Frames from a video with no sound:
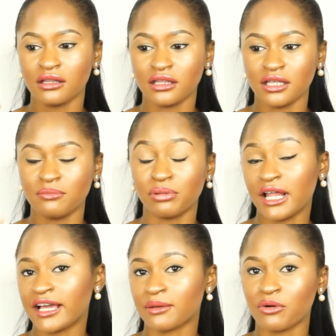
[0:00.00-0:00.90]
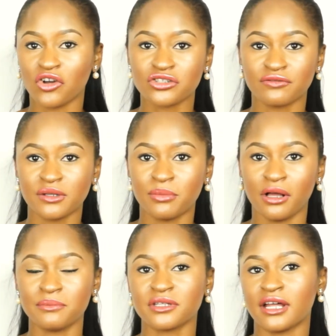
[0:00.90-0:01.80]
the black apostrophe
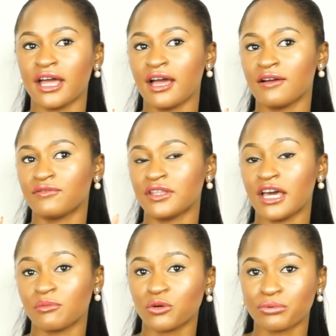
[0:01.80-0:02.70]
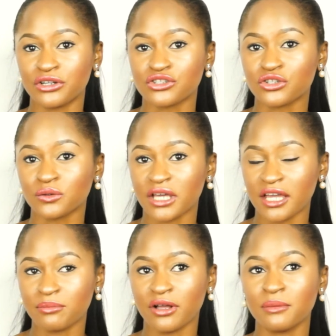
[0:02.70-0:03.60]
pumps, and I have the animal print silk
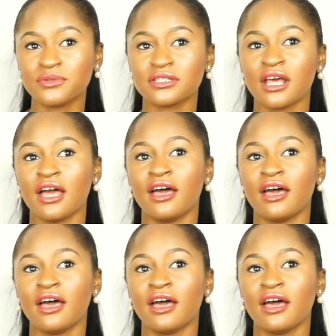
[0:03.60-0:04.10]
cape pumps,